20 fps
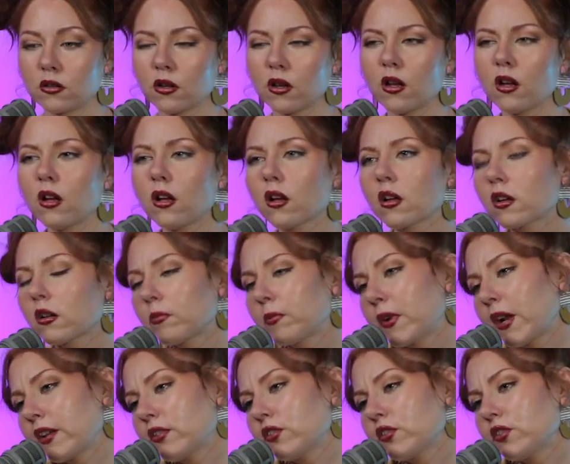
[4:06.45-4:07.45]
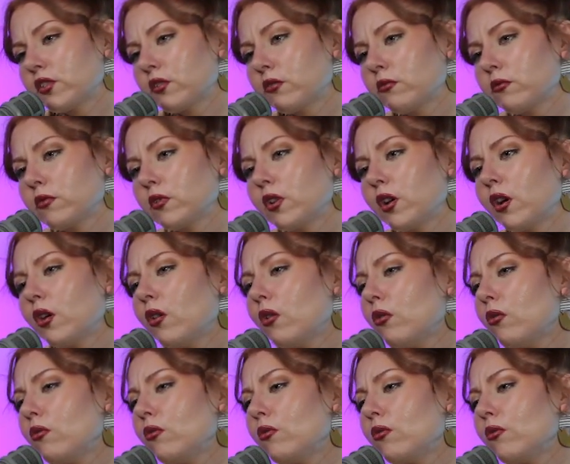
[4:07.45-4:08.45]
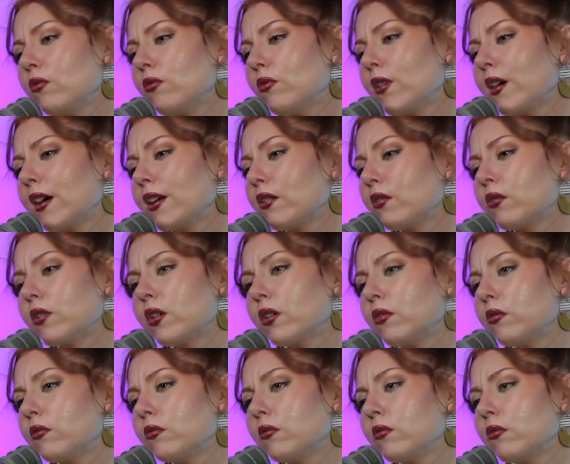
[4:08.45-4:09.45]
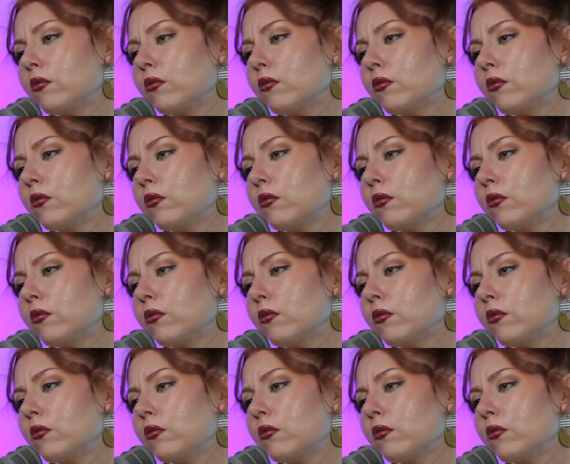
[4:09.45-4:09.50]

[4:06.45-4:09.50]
Ugh, but I just don't know. I don't know.